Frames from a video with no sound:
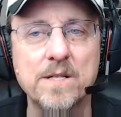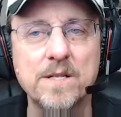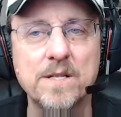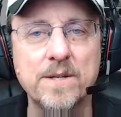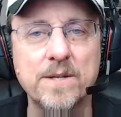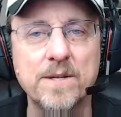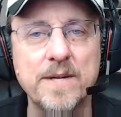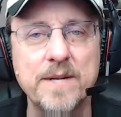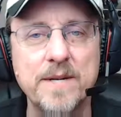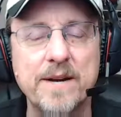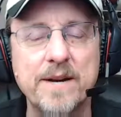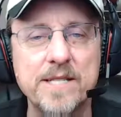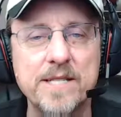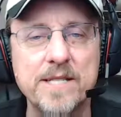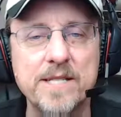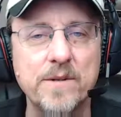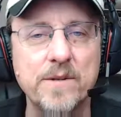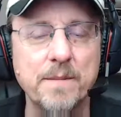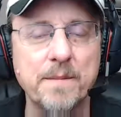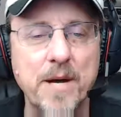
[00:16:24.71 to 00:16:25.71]
to now
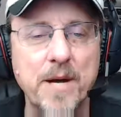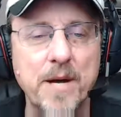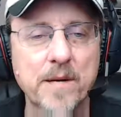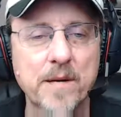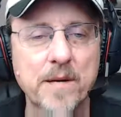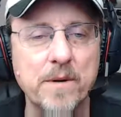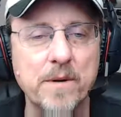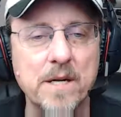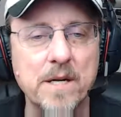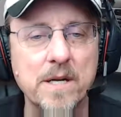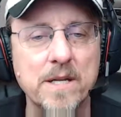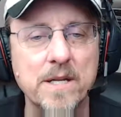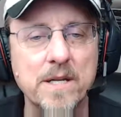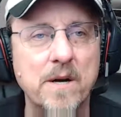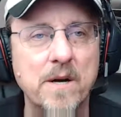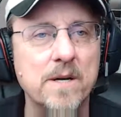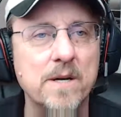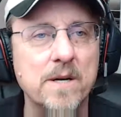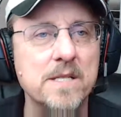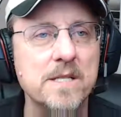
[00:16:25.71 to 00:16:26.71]
he's doing body work on the
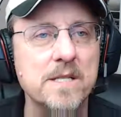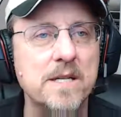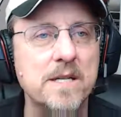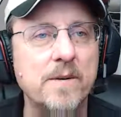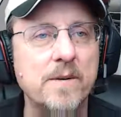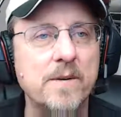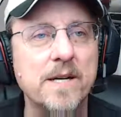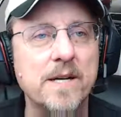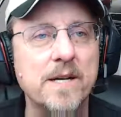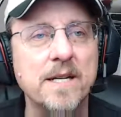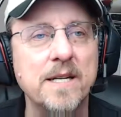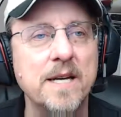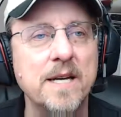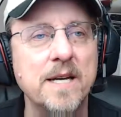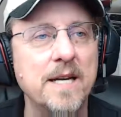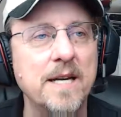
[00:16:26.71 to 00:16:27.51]
car and so on.